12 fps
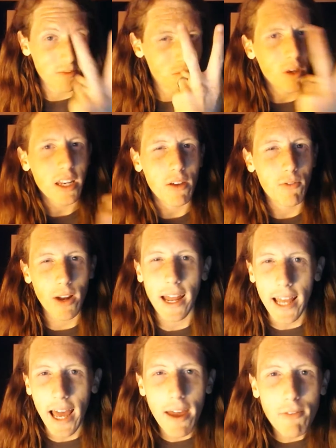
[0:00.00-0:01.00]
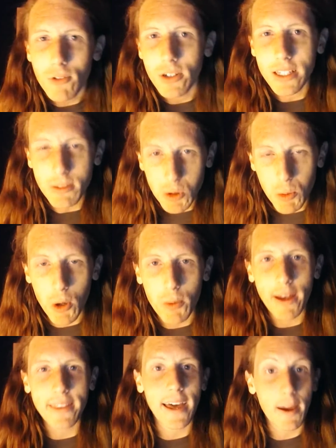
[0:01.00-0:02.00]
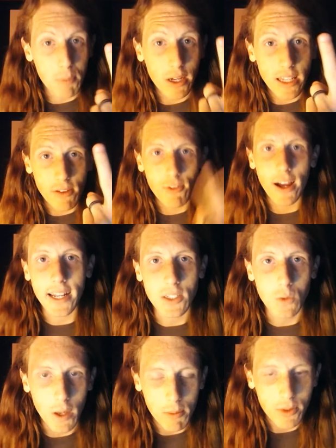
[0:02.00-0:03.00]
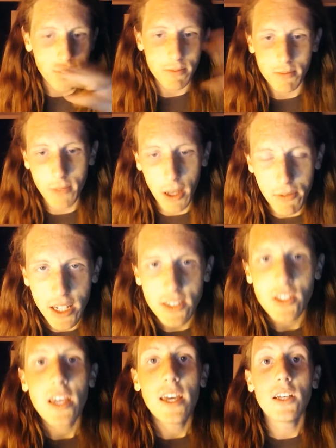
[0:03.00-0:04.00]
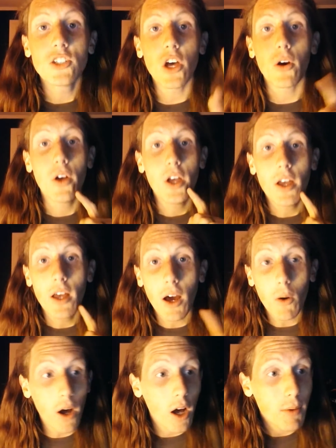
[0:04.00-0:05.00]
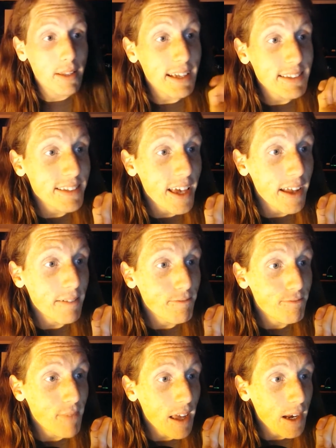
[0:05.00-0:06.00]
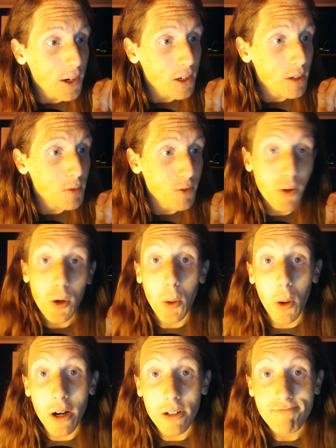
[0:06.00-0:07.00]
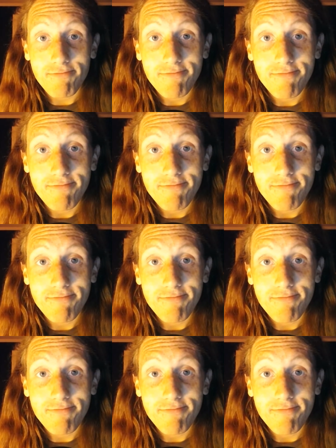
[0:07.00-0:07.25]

Monday and Friday. I haven't really spoke about that. Monday and Friday is when I put out videos. So, uh, with that said, here comes the photo walk.